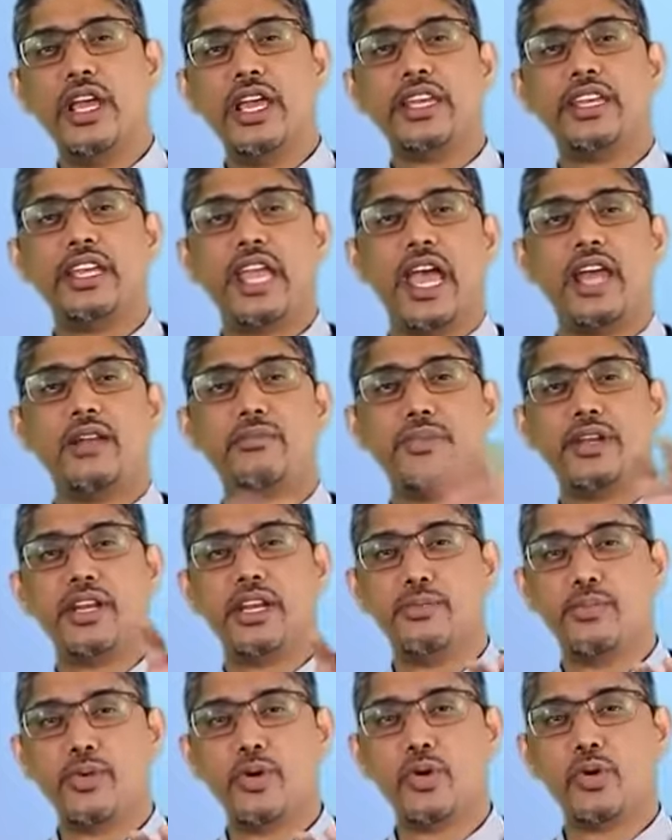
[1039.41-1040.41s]
can be
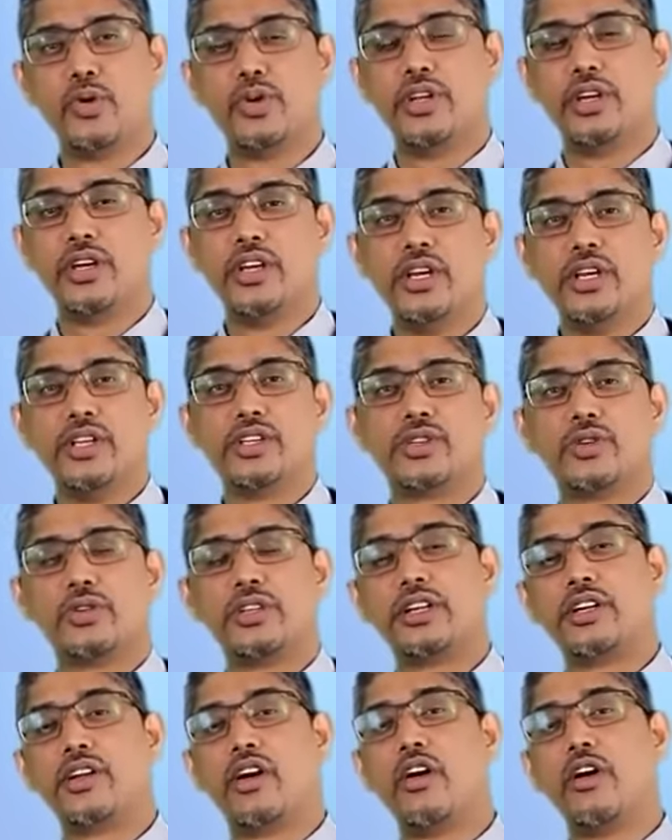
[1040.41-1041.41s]
removed so
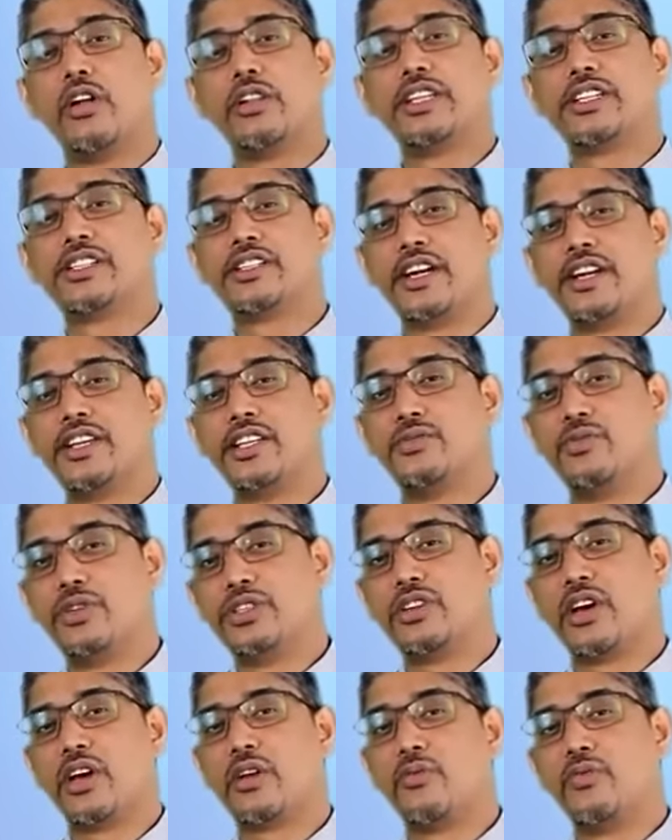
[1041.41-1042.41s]
that all the studies which
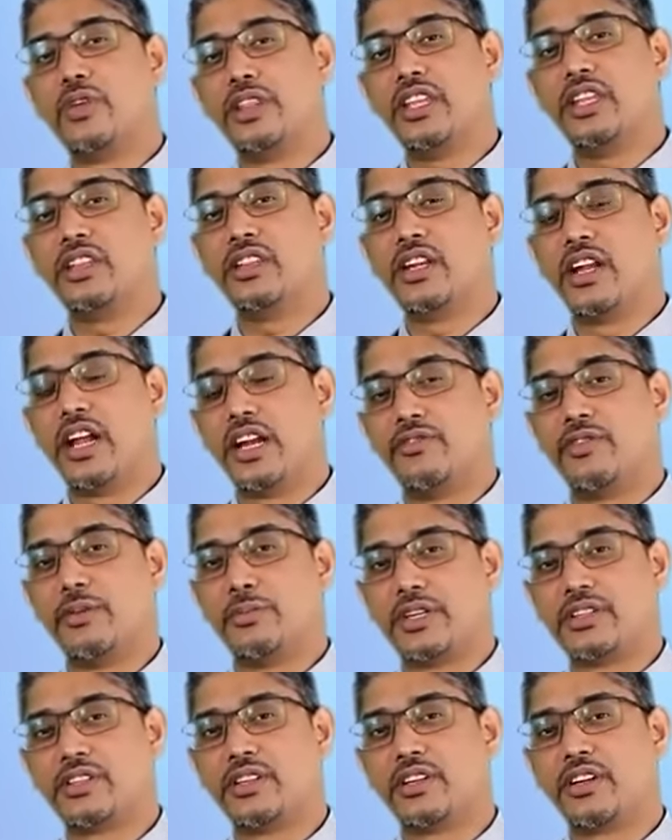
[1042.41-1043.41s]
are within the
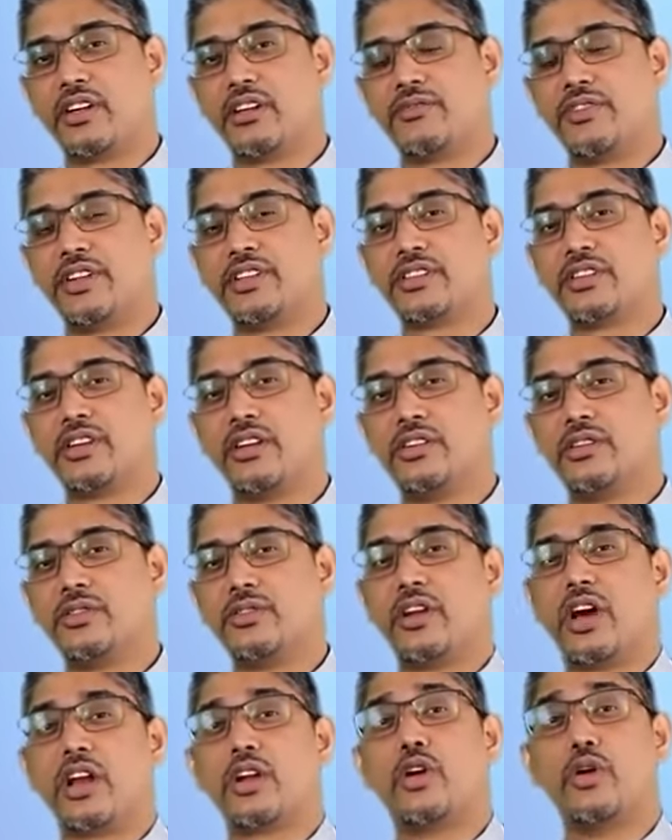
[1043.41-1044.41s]
95% confidence
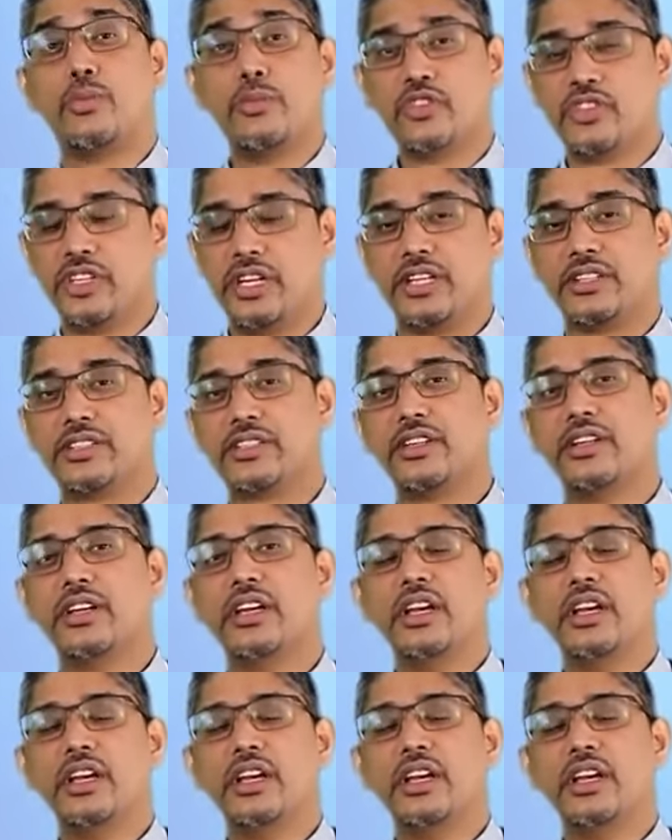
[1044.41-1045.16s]
contour are homogeneous.